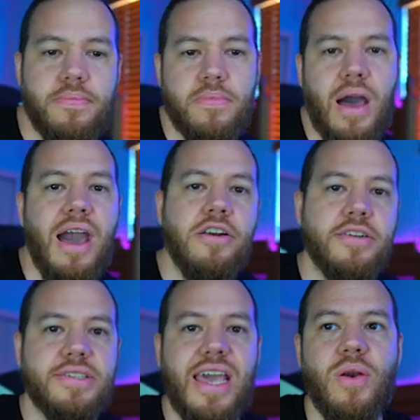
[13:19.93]
I
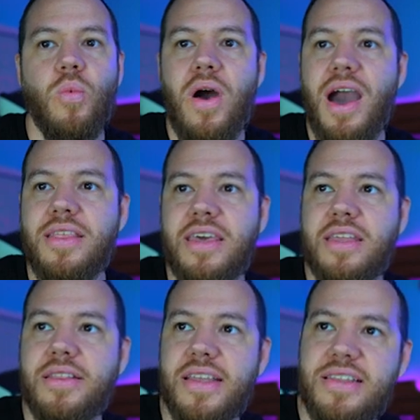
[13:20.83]
understand why they
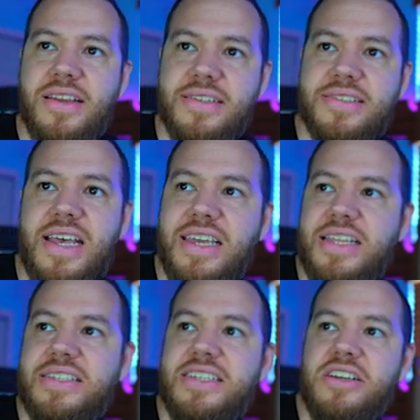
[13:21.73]
did a
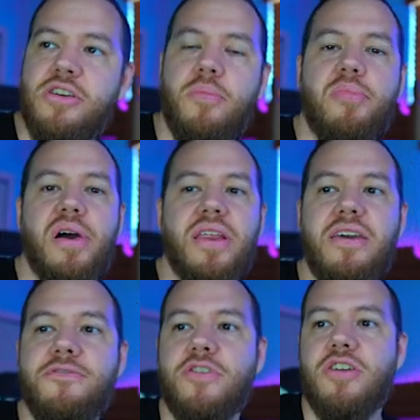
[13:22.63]
second tier, but
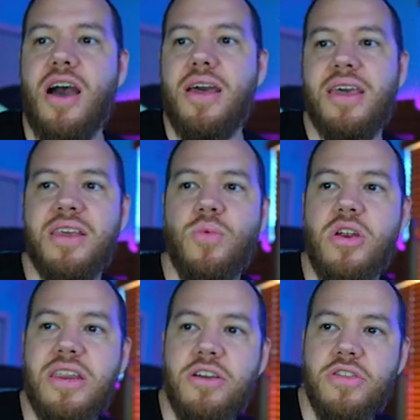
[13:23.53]
if you're not anywhere
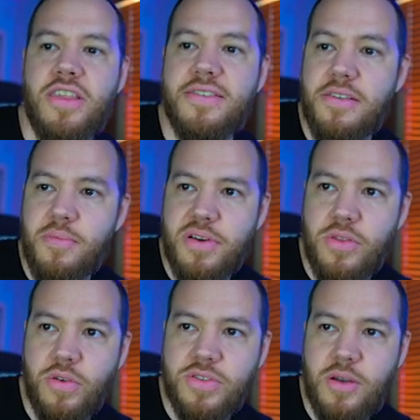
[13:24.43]
near those
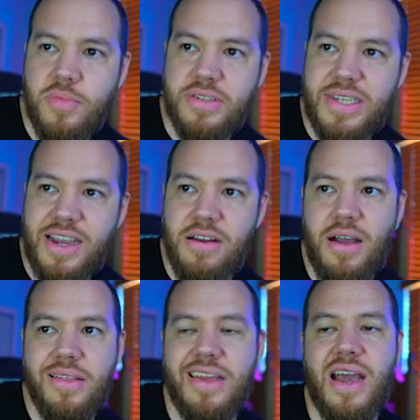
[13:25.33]
numbers there,
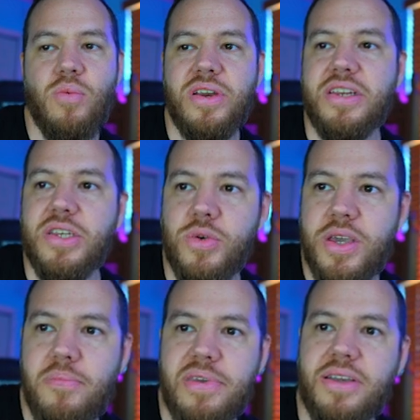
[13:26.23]
then I wouldn't do
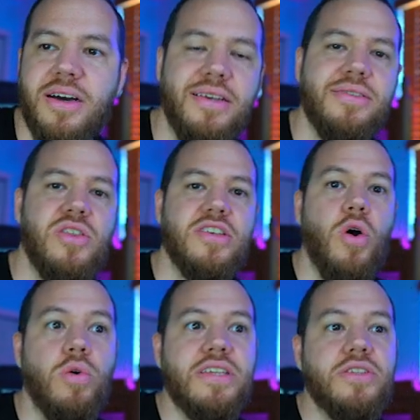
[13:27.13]
it, because just
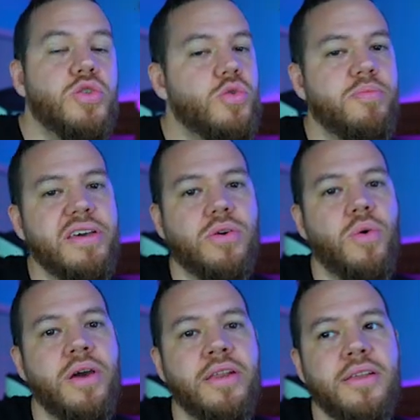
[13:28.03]
holding 2
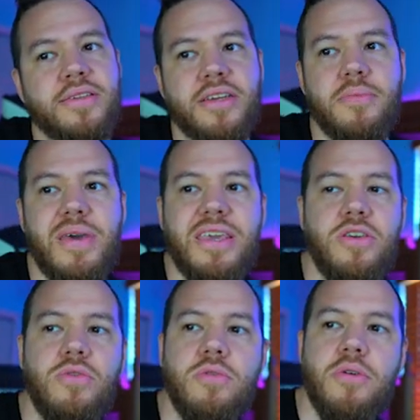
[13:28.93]
Bitcoin is gonna make
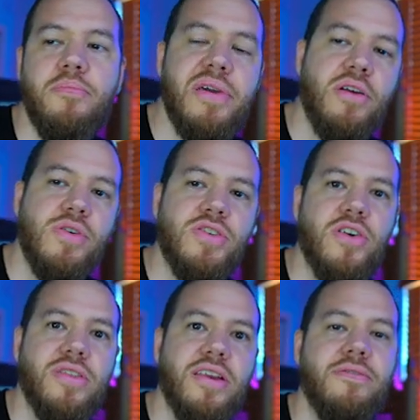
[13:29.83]
you a bigger
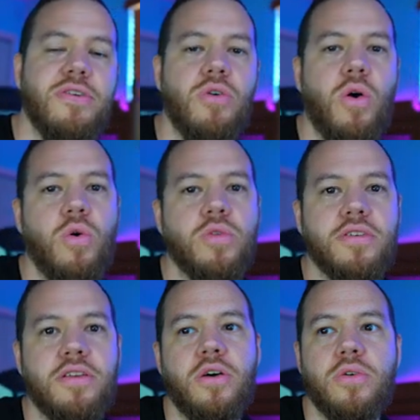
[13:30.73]
return than if you hold, you know,